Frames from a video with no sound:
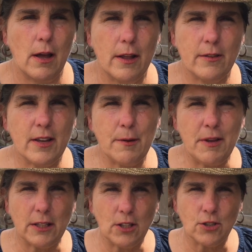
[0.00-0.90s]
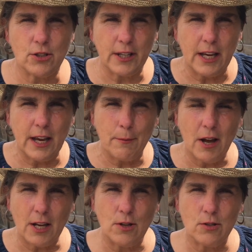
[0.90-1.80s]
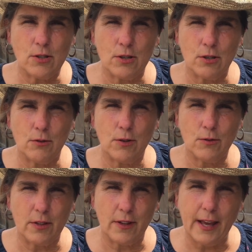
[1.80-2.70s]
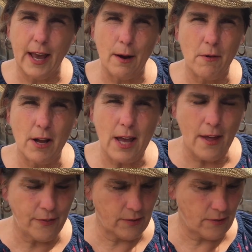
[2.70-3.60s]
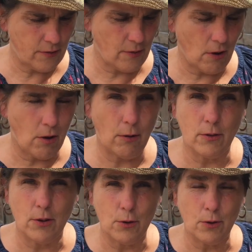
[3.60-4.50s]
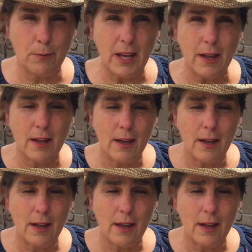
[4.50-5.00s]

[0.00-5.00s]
It's going to be a little tricky. I'm not used to using the camera yet. This is all new to me,